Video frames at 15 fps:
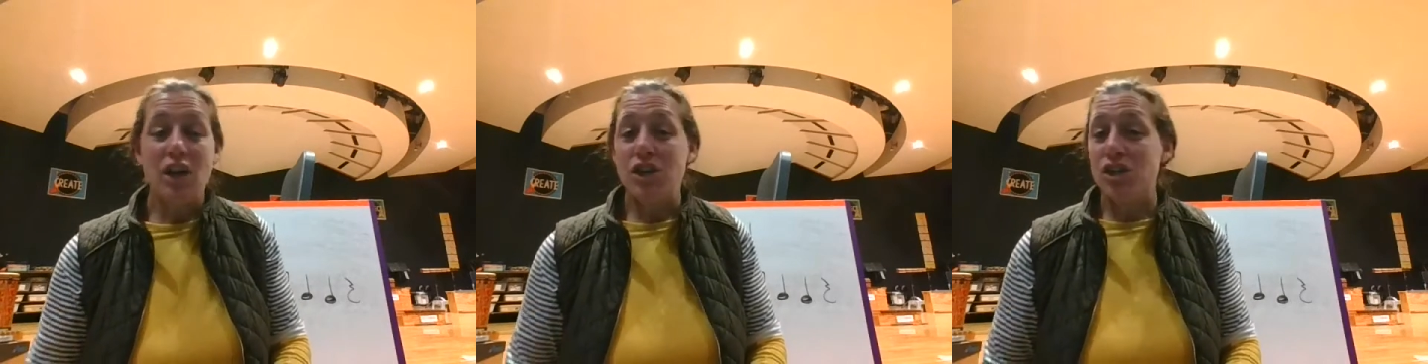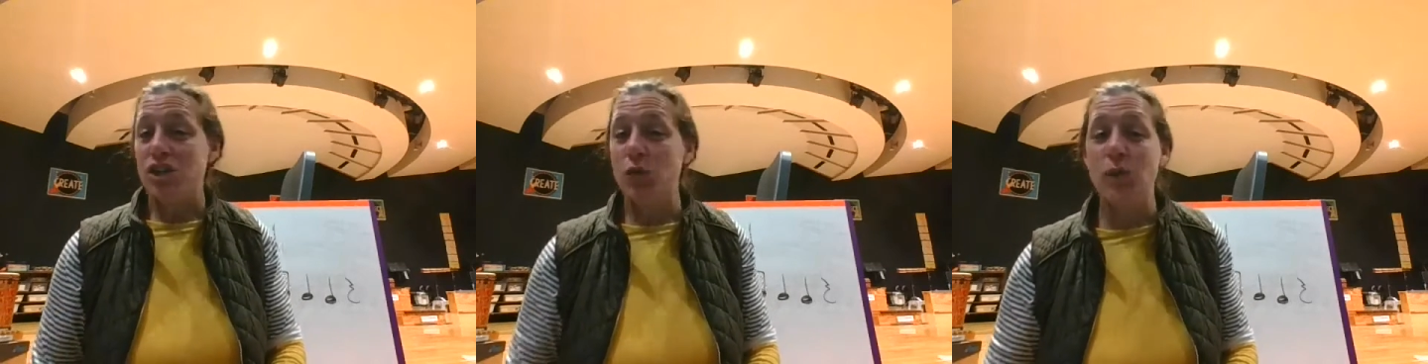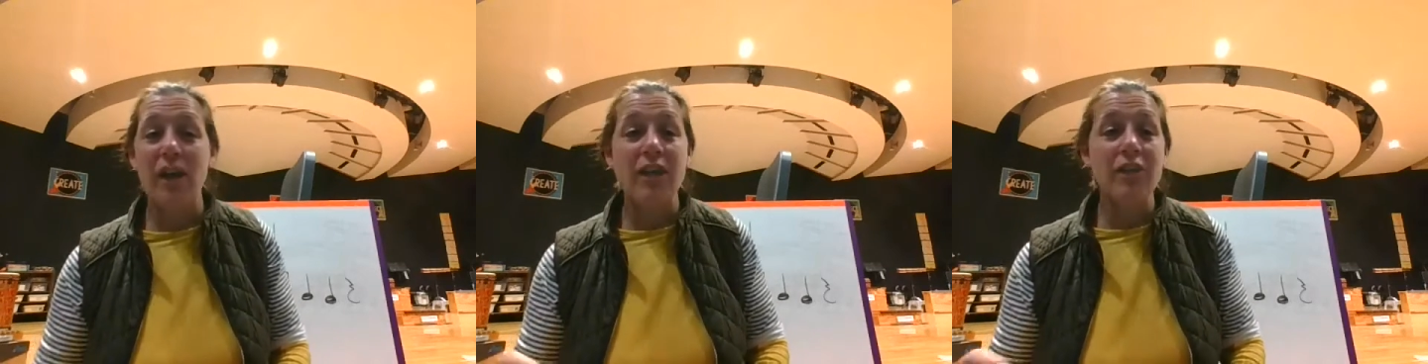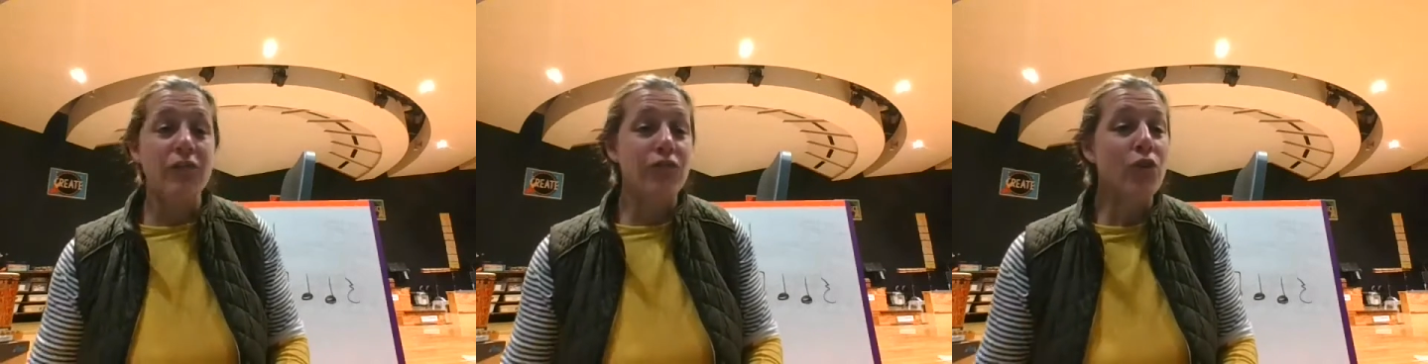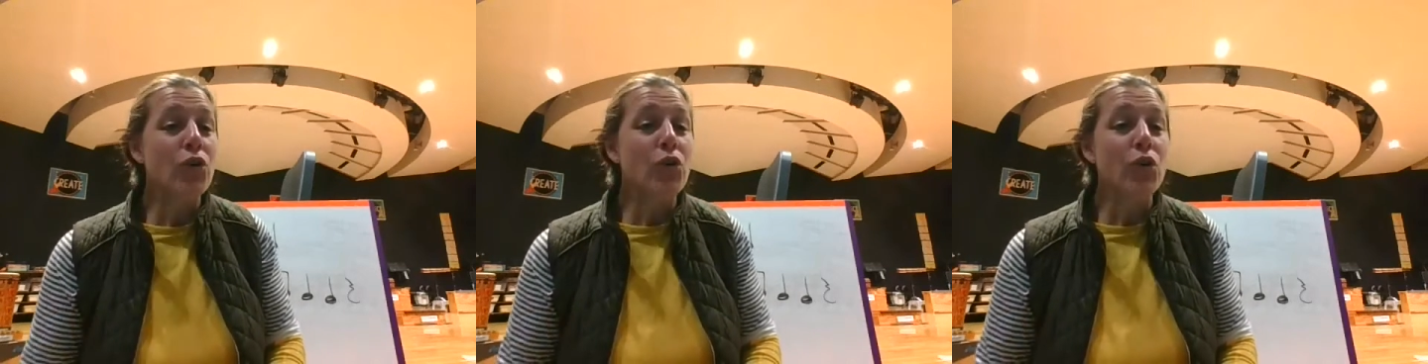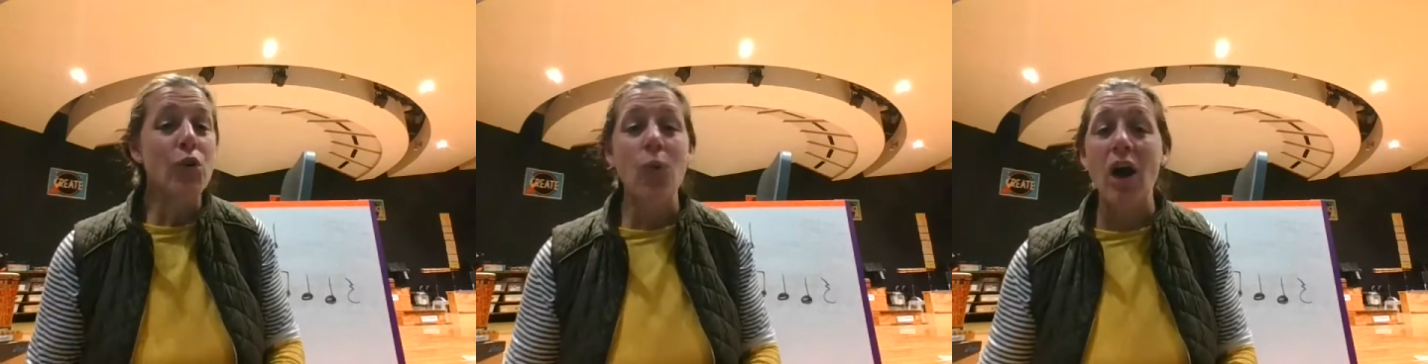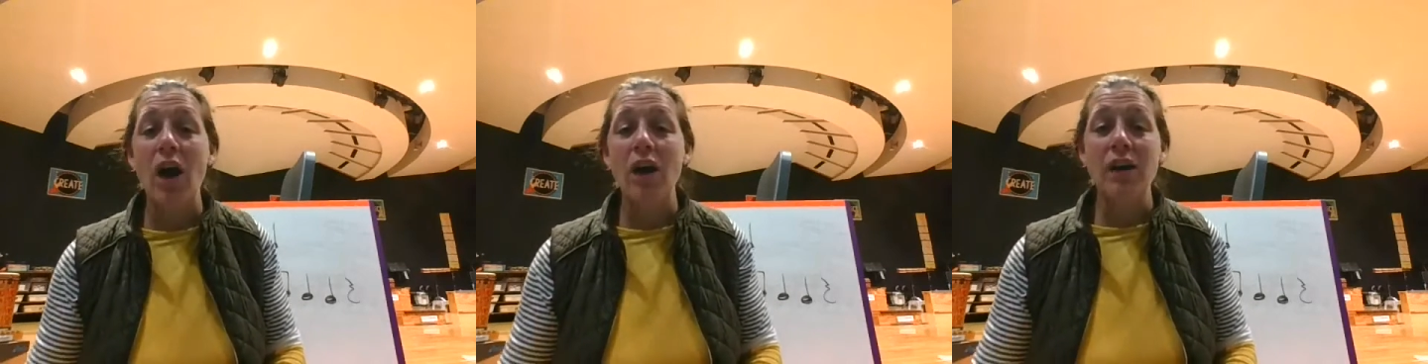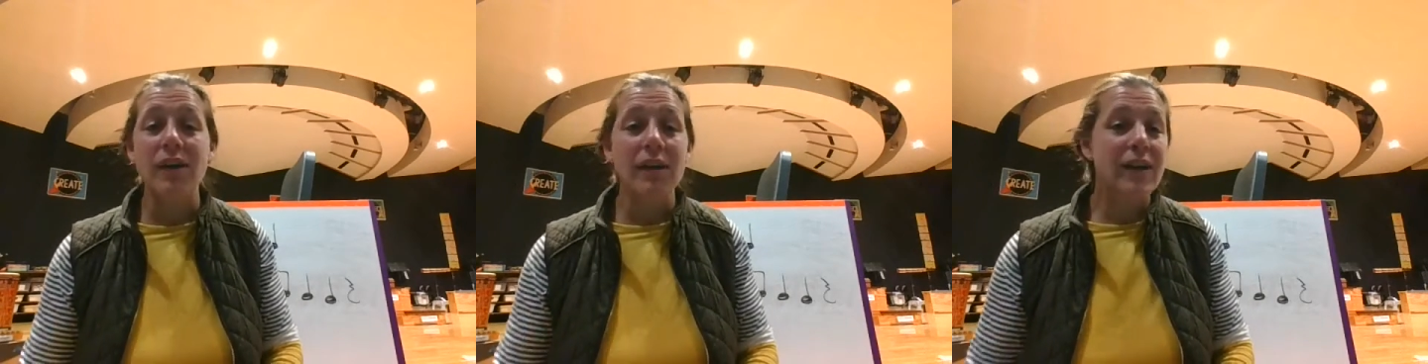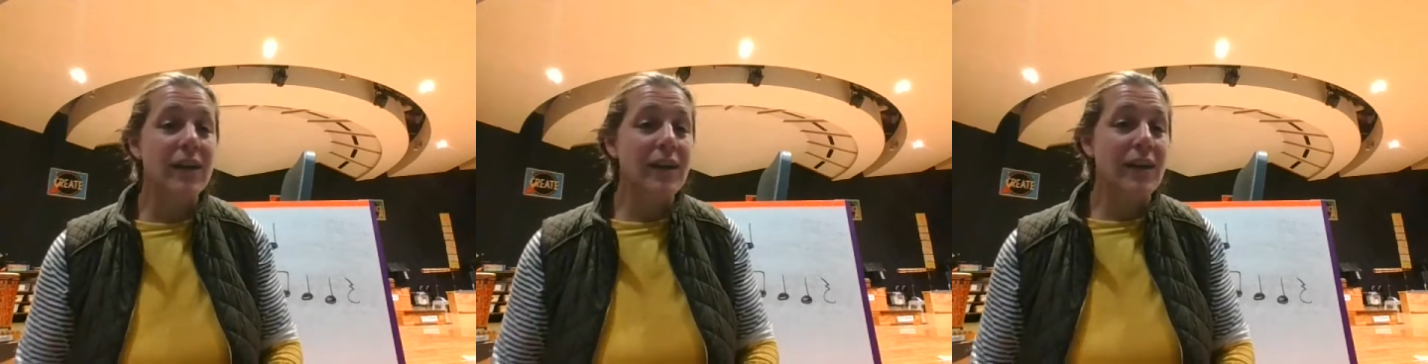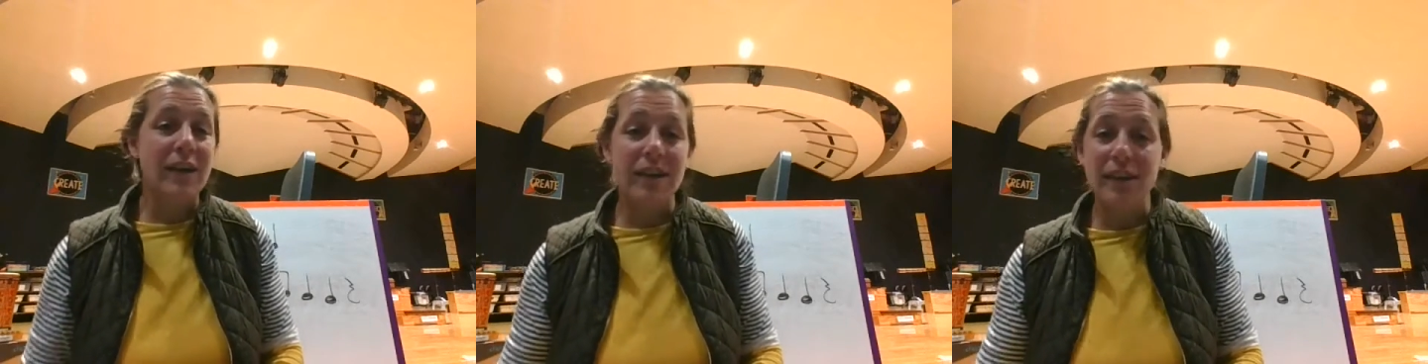She went for a walk
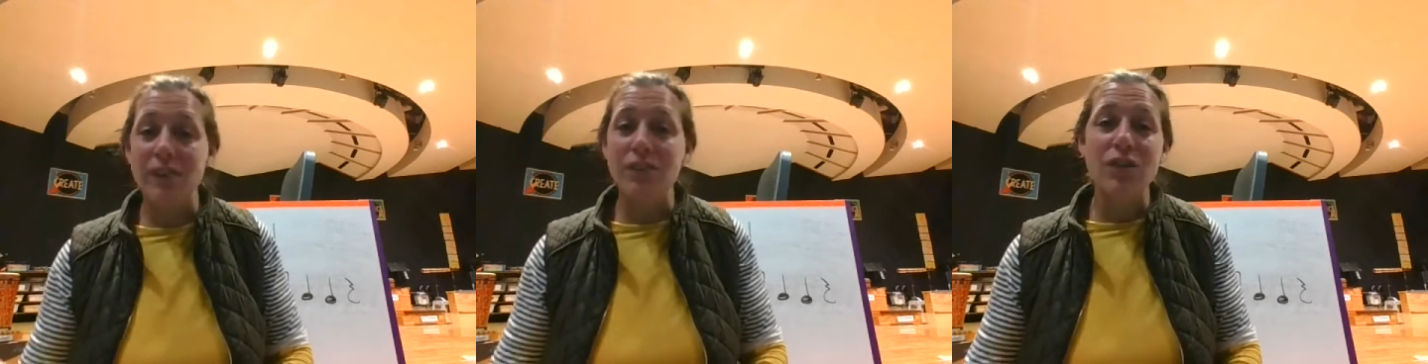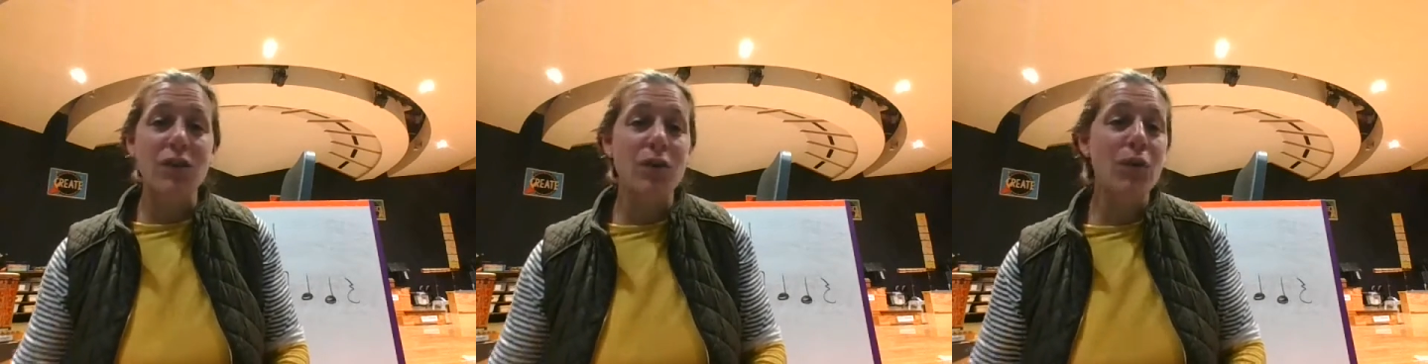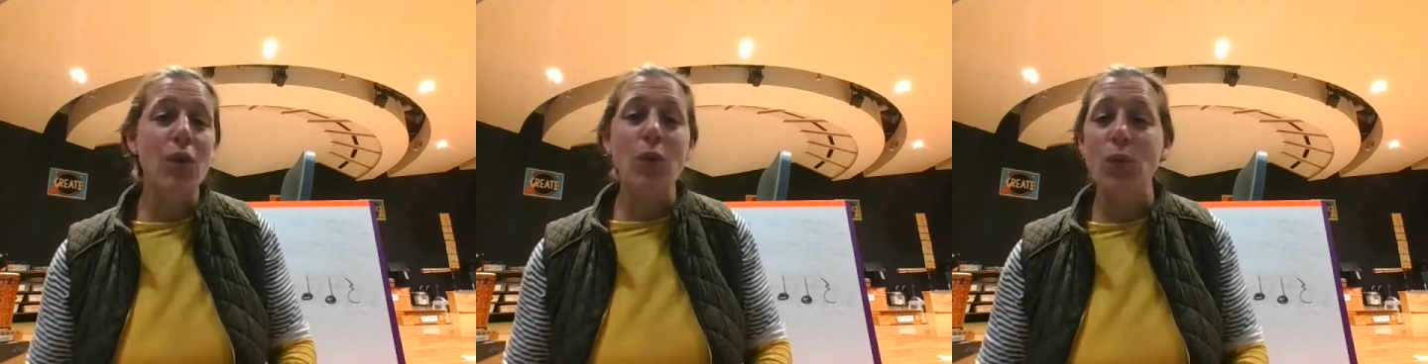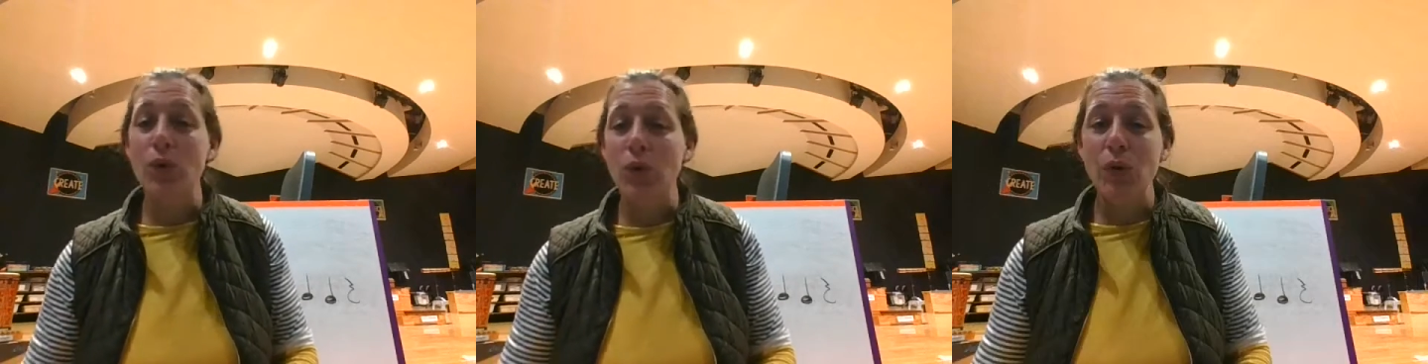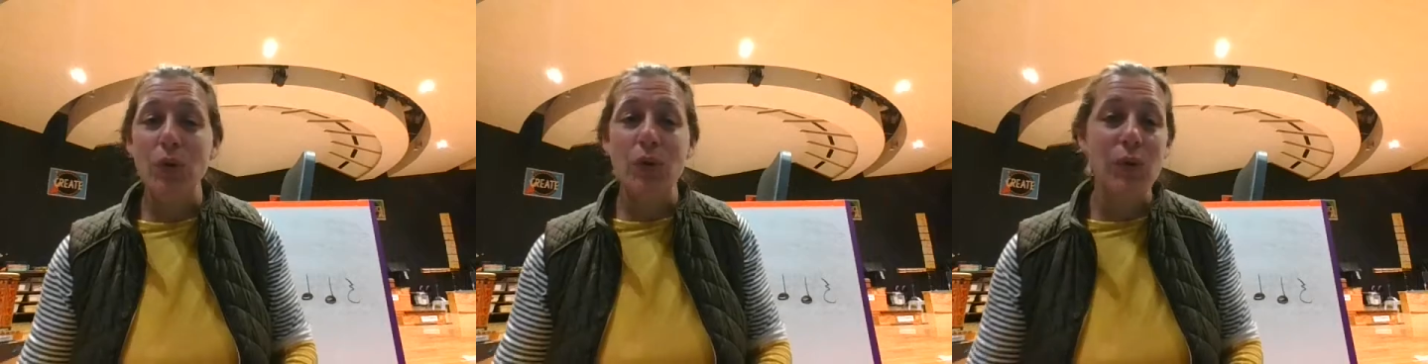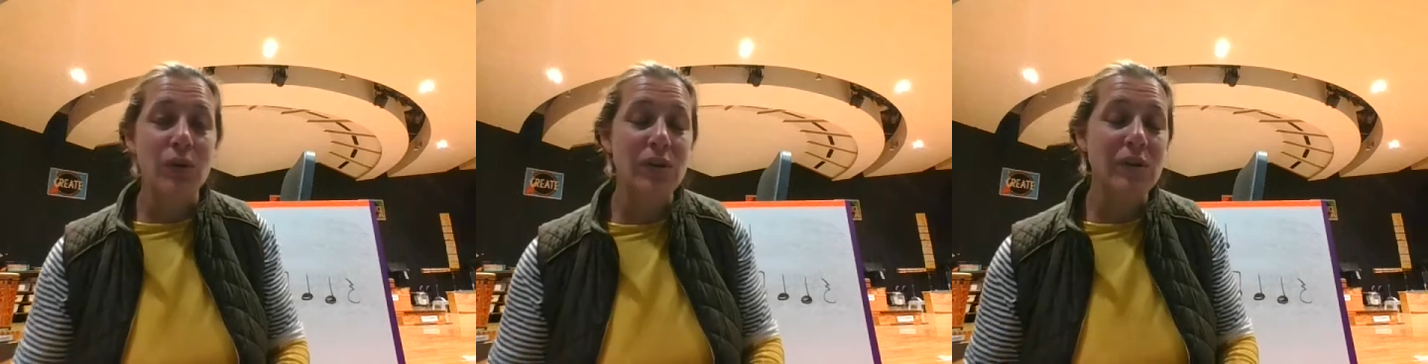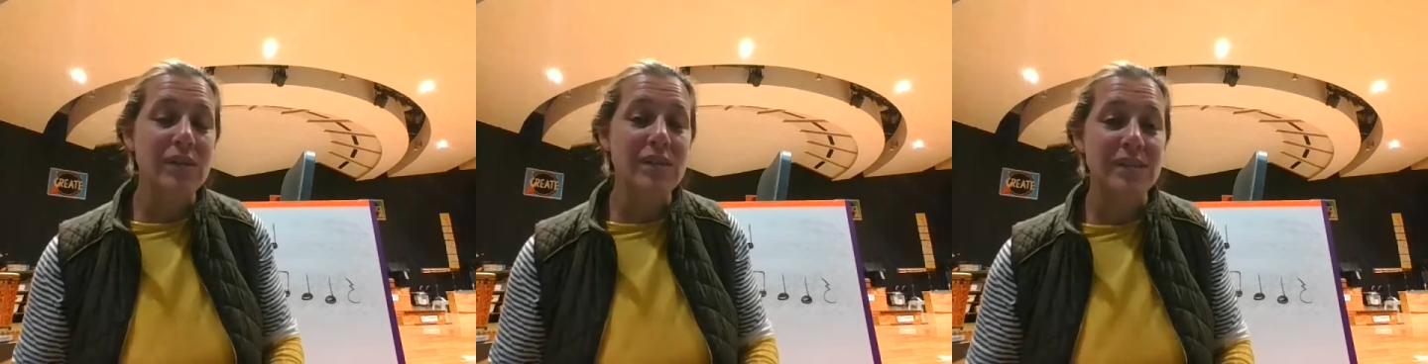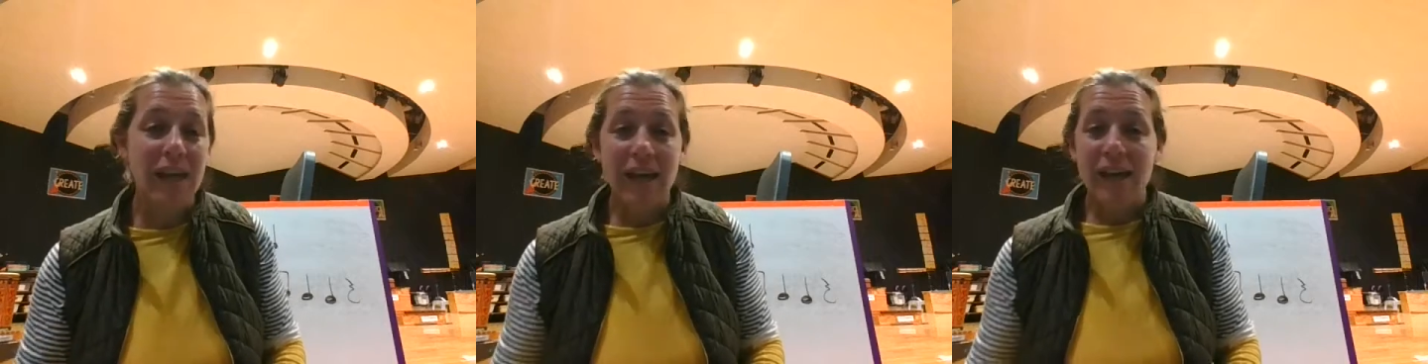in the woods